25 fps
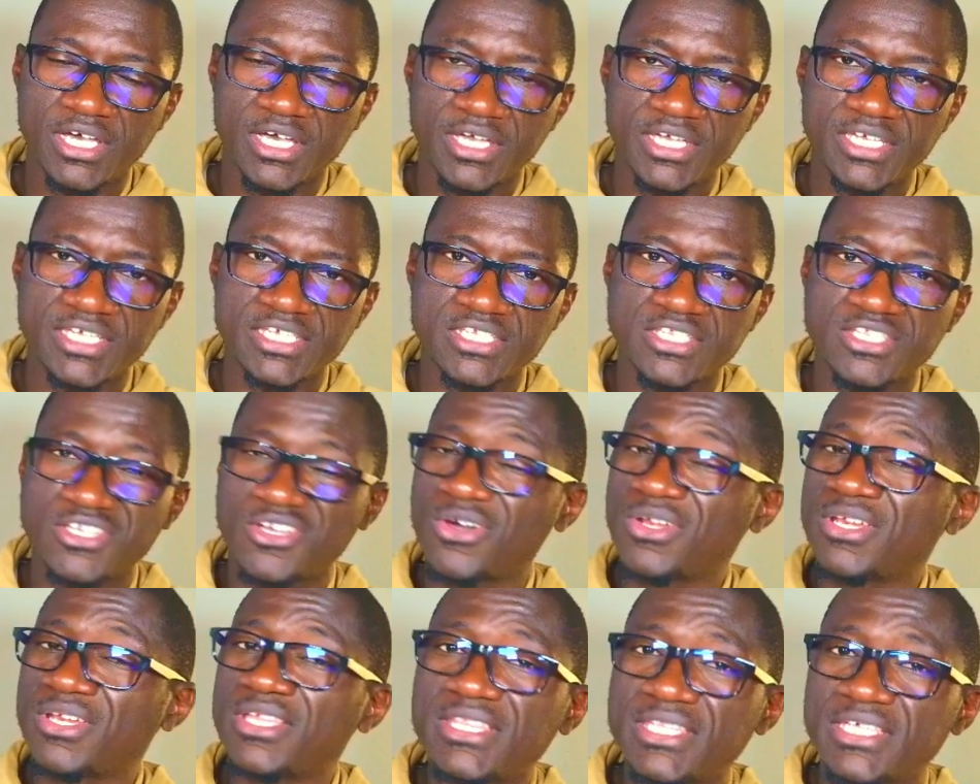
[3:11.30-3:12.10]
is the
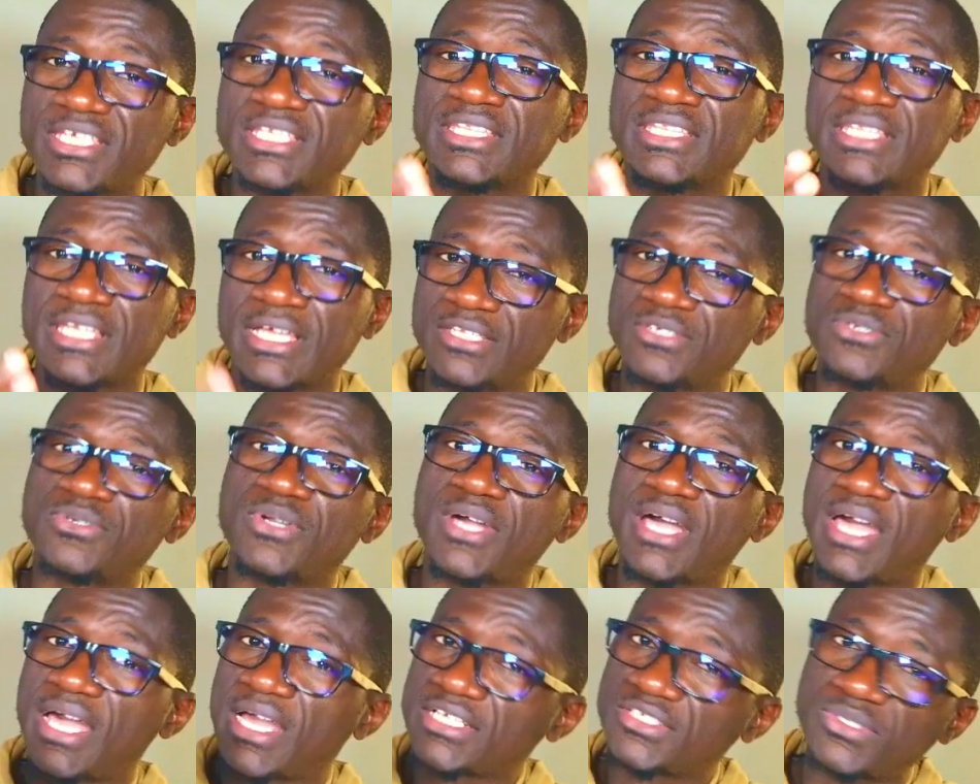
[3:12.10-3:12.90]
only thing that you
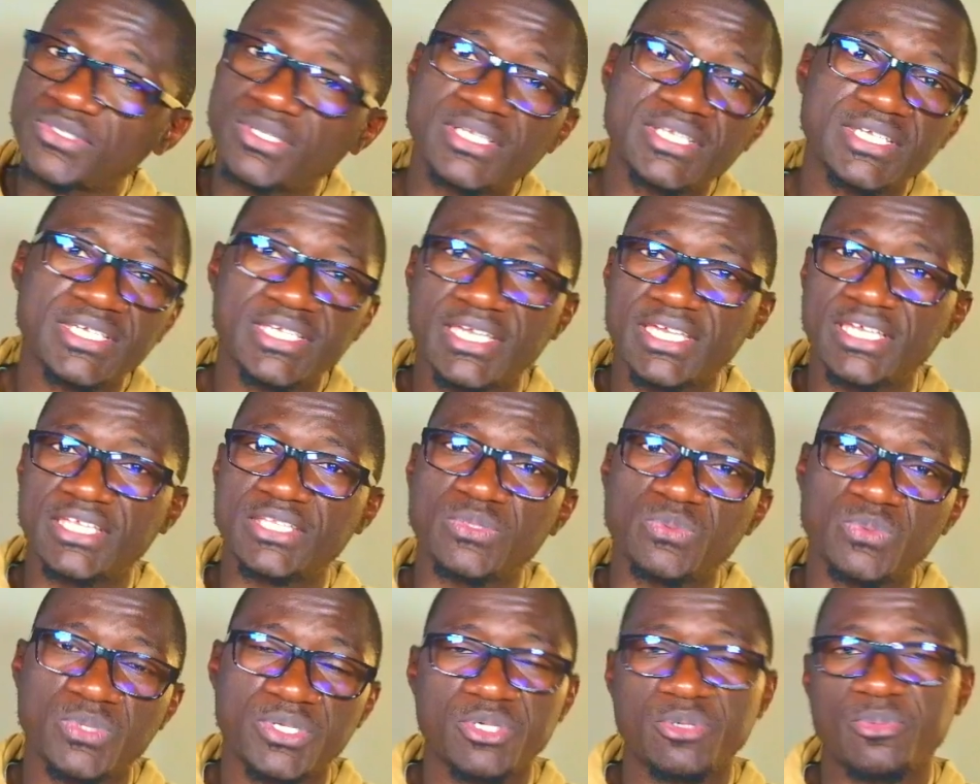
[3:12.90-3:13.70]
actually
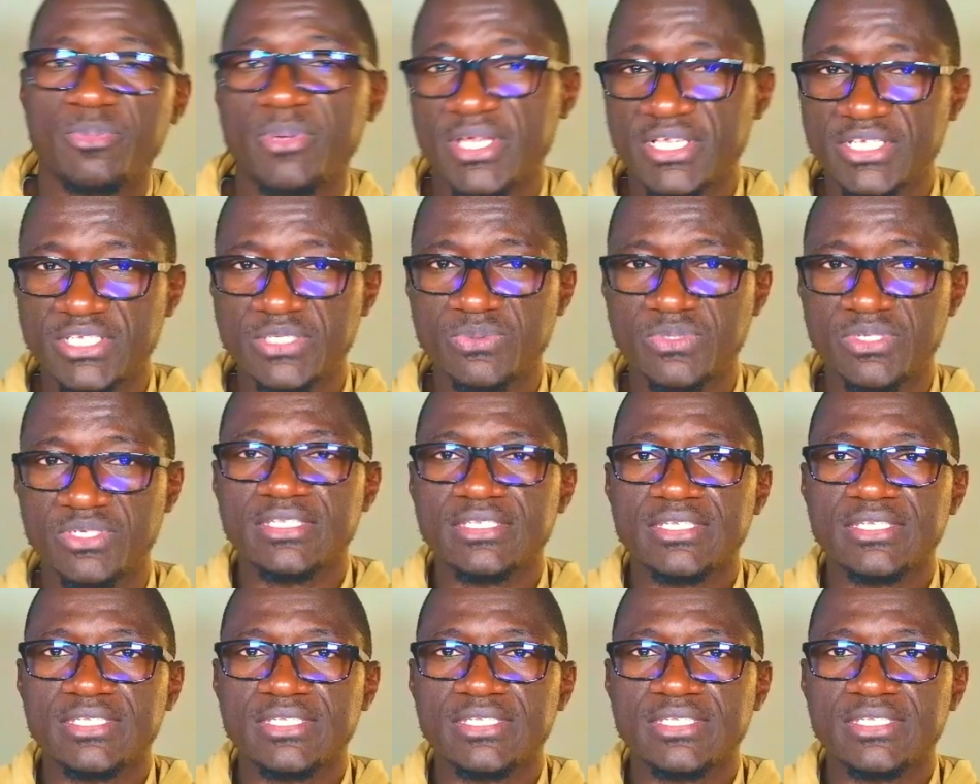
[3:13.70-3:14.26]
get when you pass away.